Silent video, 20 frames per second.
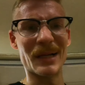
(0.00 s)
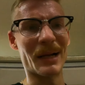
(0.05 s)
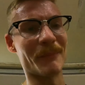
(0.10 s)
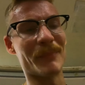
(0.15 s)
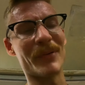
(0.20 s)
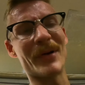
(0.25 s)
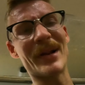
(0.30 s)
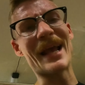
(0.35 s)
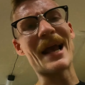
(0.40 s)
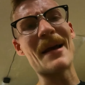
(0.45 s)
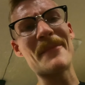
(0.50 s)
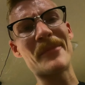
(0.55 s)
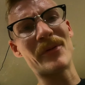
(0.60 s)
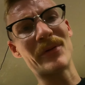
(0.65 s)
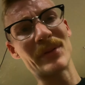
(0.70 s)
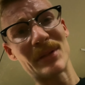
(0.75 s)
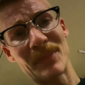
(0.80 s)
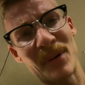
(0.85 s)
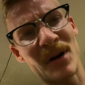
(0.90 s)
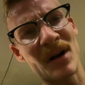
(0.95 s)
I'm pretty happy
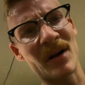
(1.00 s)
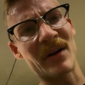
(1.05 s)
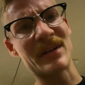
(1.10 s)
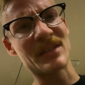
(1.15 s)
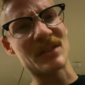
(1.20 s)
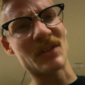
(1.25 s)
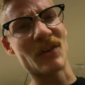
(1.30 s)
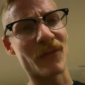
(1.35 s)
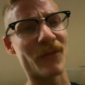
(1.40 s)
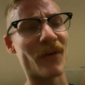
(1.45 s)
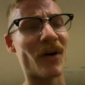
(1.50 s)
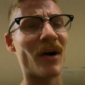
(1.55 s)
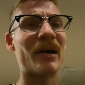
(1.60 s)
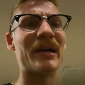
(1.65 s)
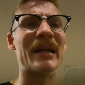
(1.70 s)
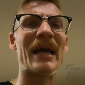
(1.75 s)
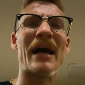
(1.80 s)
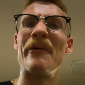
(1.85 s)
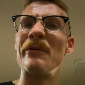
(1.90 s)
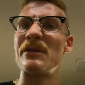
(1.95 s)
with the progress so far.
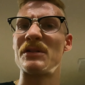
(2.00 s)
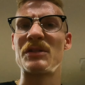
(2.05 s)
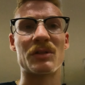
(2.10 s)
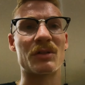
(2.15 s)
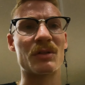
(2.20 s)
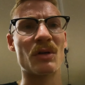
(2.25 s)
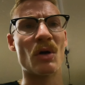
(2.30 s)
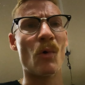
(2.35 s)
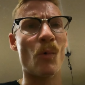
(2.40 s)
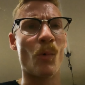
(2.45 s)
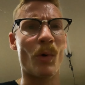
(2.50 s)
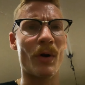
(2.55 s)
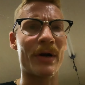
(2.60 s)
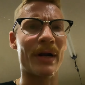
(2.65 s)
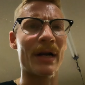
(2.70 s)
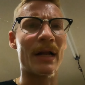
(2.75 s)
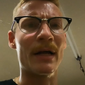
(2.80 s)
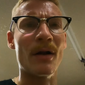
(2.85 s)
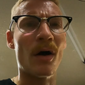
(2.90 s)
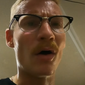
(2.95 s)
Now it's just
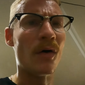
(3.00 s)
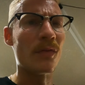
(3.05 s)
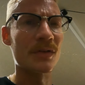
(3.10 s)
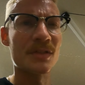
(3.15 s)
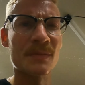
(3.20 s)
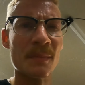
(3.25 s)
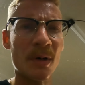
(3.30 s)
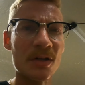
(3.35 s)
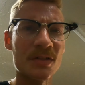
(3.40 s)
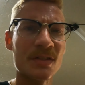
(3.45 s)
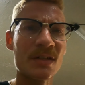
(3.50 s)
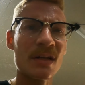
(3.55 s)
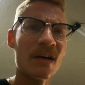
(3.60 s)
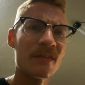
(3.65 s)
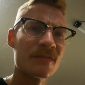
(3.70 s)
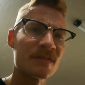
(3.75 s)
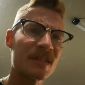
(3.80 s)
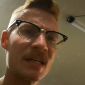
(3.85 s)
working on all the small stuff,